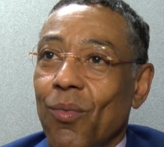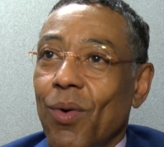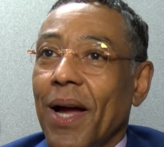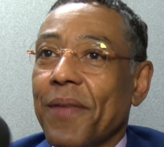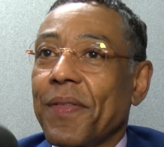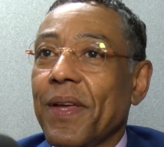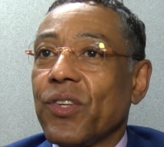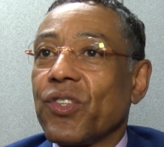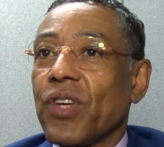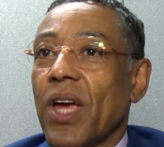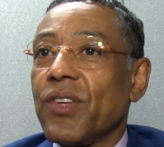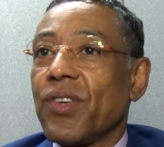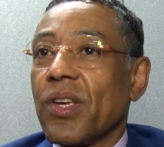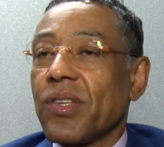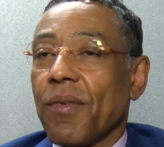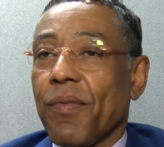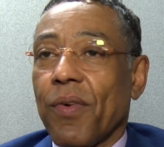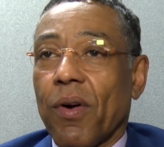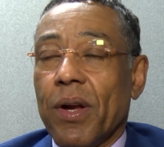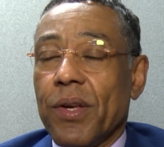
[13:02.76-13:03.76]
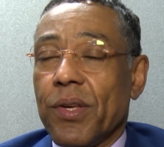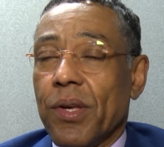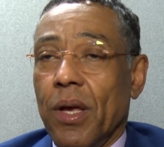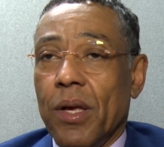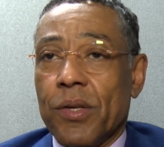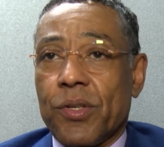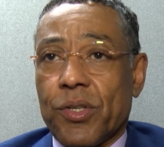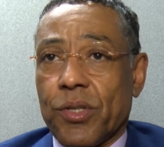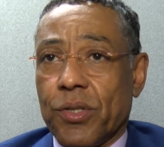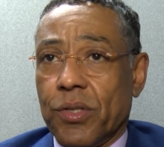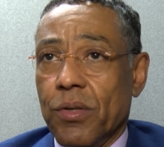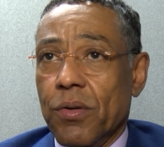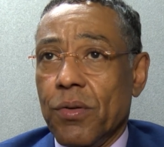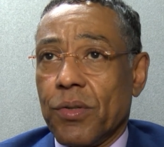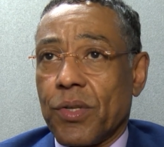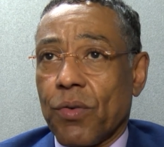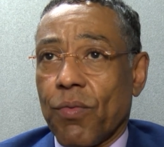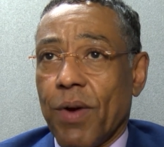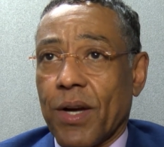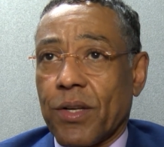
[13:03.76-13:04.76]
Well, I think JJ is a very astute
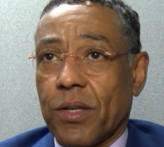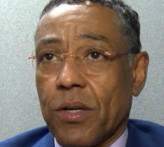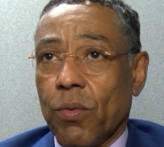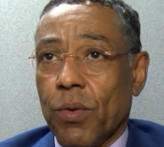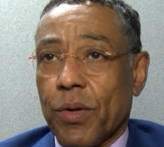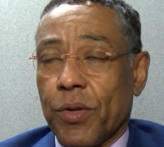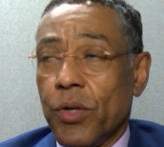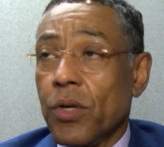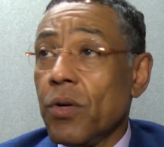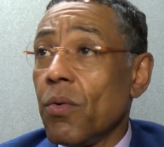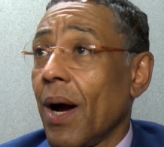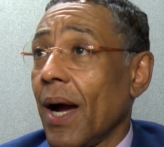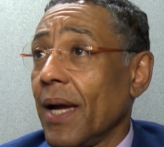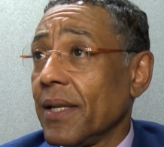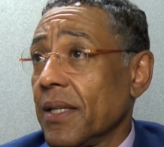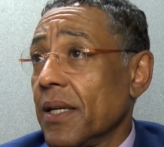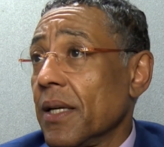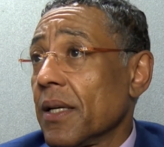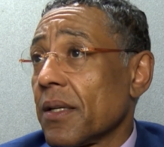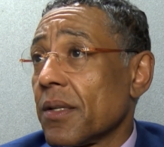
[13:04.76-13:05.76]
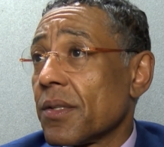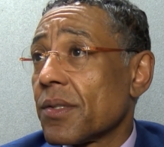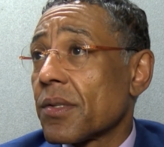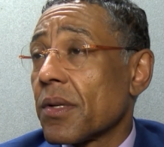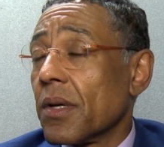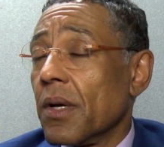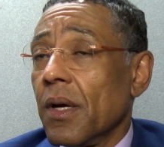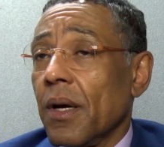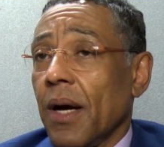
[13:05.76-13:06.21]
director with new ideas.